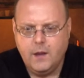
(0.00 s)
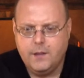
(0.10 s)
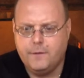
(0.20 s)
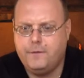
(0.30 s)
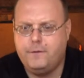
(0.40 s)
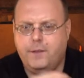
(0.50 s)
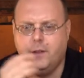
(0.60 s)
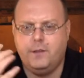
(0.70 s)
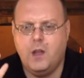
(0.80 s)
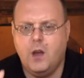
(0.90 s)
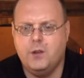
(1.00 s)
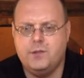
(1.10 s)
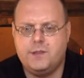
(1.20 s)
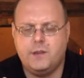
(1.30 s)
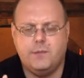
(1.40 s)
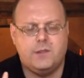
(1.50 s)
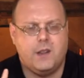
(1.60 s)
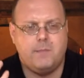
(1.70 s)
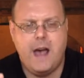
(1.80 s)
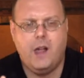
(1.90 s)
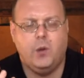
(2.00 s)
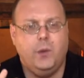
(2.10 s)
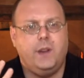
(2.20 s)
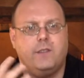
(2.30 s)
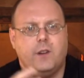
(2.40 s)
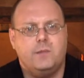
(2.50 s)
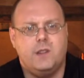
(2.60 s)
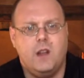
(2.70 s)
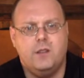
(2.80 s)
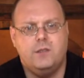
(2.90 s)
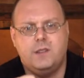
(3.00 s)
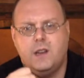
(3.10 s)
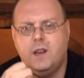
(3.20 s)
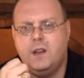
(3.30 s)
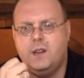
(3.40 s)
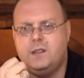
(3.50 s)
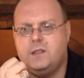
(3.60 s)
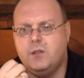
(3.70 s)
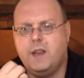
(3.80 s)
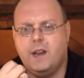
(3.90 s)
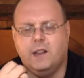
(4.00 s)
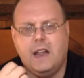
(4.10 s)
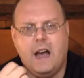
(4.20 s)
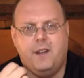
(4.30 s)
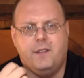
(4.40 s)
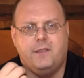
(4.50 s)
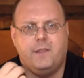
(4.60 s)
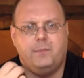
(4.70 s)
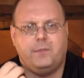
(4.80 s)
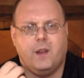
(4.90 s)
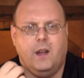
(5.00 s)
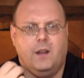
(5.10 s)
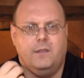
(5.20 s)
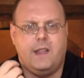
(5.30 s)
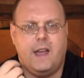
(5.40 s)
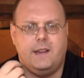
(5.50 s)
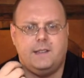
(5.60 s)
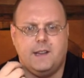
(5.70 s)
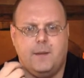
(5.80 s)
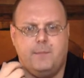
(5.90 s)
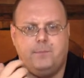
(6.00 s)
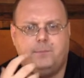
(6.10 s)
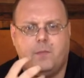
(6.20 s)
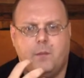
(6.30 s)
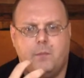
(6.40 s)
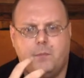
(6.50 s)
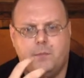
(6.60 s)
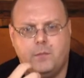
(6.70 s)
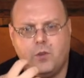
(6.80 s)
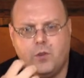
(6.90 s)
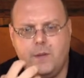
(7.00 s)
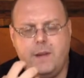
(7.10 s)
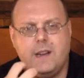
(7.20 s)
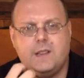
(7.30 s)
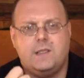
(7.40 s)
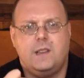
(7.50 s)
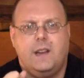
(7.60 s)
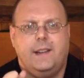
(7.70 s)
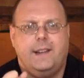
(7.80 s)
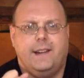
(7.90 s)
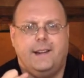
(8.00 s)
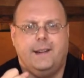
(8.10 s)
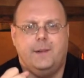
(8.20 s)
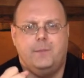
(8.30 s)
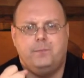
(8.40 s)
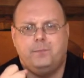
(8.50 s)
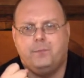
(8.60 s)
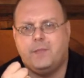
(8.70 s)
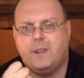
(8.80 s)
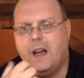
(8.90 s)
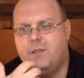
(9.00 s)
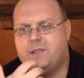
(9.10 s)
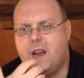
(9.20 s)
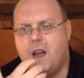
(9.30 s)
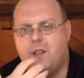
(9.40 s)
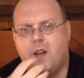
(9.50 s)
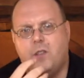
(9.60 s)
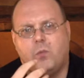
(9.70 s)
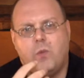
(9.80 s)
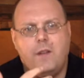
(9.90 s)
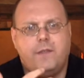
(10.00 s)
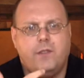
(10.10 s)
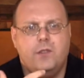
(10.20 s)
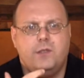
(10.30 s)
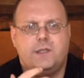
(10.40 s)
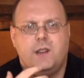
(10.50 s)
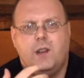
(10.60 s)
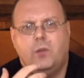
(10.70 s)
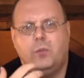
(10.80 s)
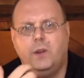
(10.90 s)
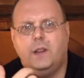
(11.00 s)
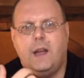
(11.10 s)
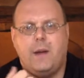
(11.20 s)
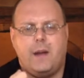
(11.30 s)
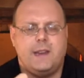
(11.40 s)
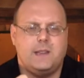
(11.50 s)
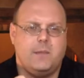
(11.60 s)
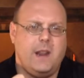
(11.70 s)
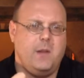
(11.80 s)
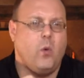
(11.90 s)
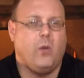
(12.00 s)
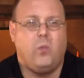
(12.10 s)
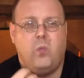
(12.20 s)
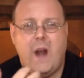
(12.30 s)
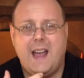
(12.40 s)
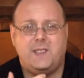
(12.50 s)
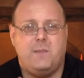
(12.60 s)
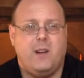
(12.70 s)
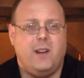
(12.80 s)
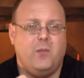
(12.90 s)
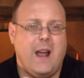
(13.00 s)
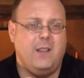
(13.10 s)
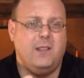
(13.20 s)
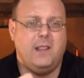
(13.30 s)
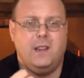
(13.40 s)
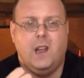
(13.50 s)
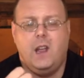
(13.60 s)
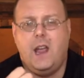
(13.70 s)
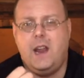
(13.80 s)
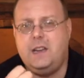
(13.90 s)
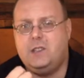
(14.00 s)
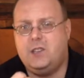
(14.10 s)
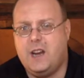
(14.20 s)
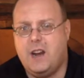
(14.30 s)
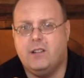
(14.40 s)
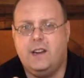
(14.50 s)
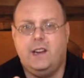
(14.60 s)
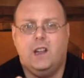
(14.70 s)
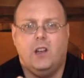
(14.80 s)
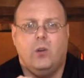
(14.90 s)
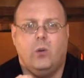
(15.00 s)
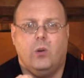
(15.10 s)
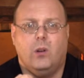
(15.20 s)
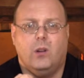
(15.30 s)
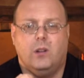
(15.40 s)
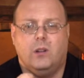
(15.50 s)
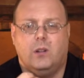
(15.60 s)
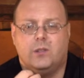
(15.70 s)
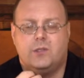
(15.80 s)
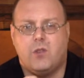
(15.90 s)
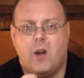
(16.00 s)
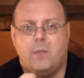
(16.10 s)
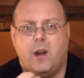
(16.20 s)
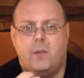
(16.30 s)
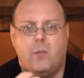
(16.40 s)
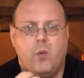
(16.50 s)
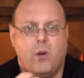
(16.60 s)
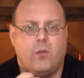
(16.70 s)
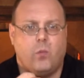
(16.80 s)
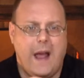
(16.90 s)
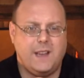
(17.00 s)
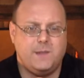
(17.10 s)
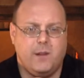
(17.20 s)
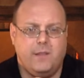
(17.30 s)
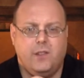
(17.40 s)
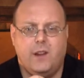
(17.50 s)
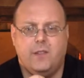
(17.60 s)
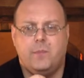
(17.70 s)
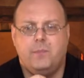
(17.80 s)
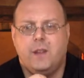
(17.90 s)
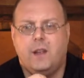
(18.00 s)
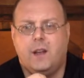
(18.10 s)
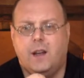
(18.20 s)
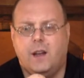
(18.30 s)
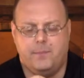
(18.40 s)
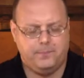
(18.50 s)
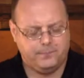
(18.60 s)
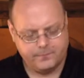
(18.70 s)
the, the nose, I'm sorry, the palate really confirms the nose. Still get a lot of, of that um, creaminess. Um, I would say on, on the red fruits, really, I guess I'm getting more raspberry rather than any cherry or, or strawberry, but more of a raspberry flavor. Um,